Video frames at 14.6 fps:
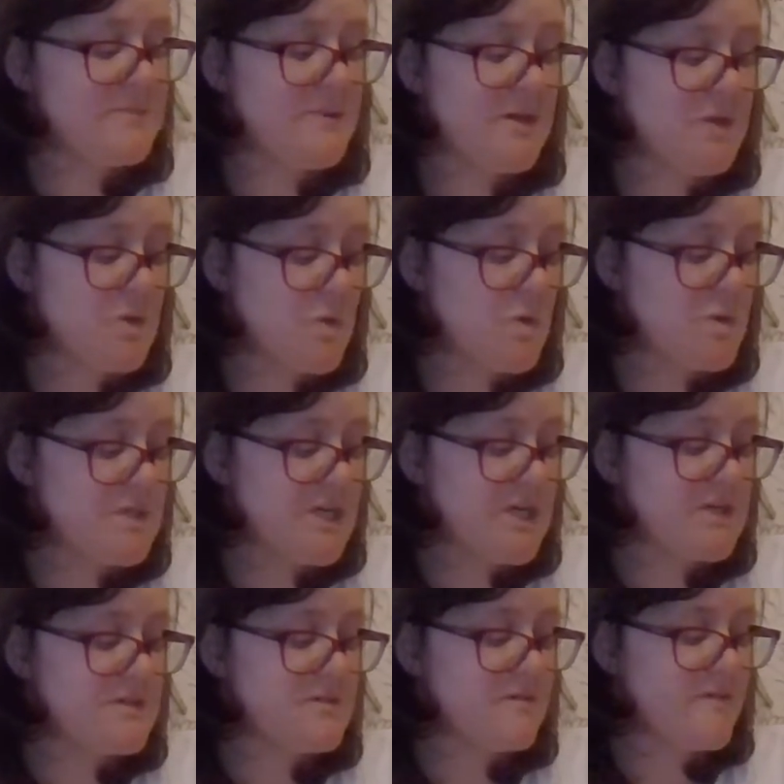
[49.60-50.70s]
be no
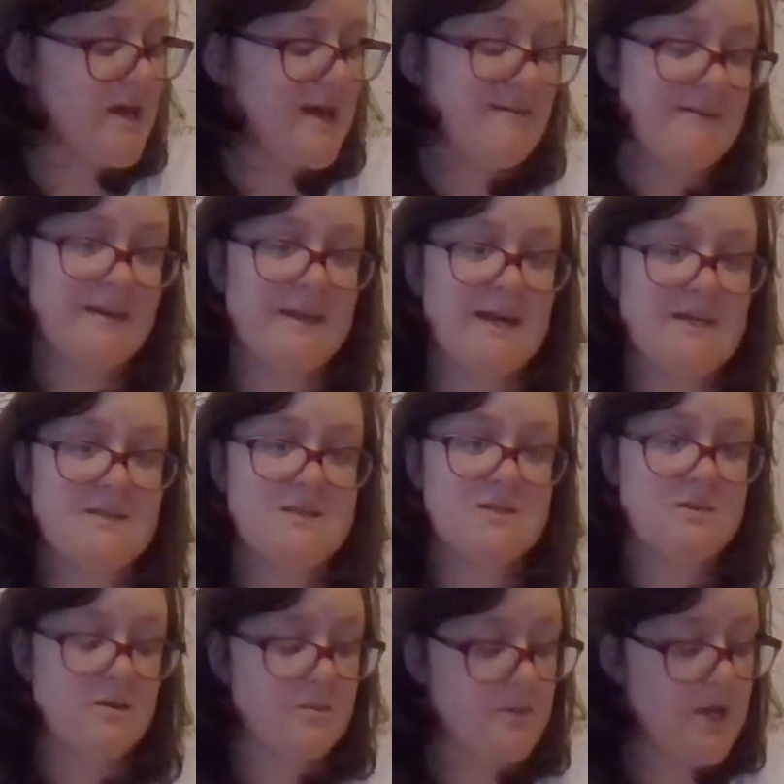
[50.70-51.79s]
chance of it ever getting
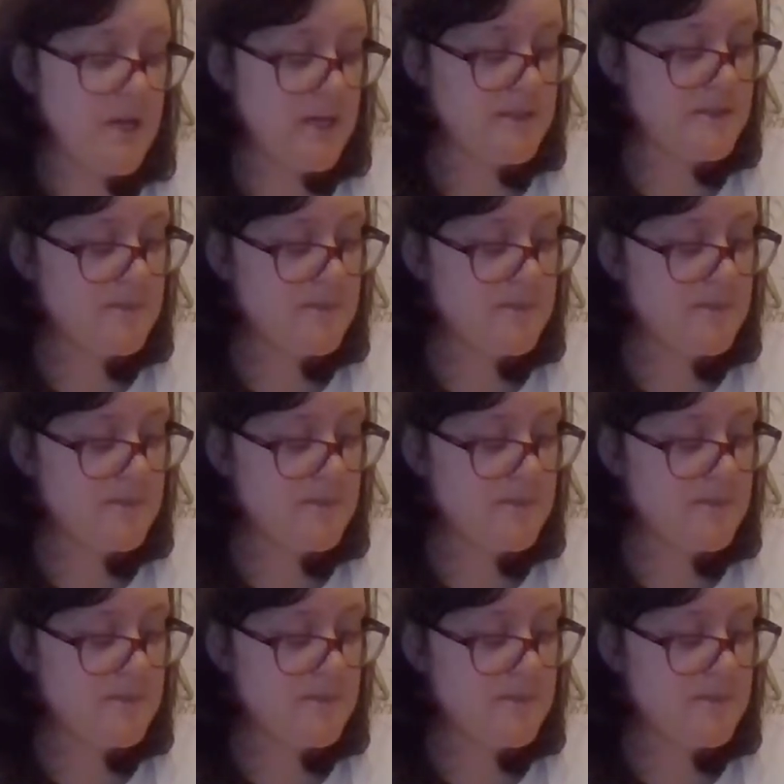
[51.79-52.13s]
stuck in my head.